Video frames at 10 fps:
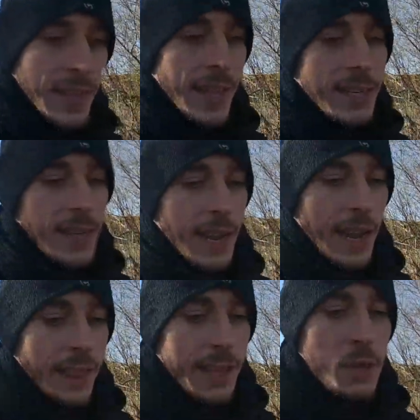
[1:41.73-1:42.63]
then
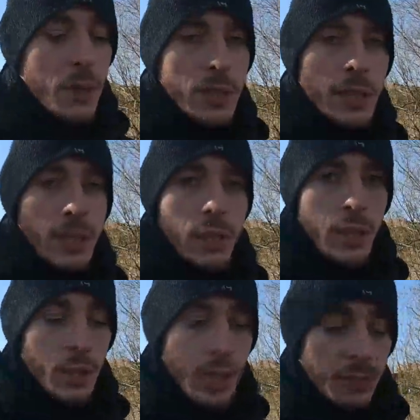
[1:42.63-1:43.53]
I think you can
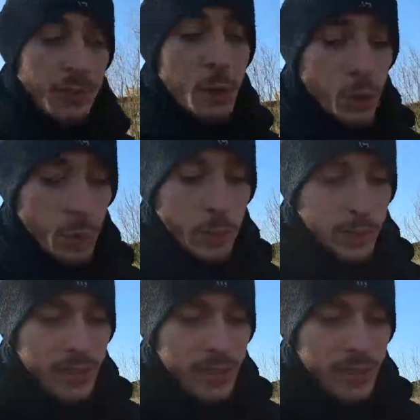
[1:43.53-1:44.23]
consider yourself a YouTuber.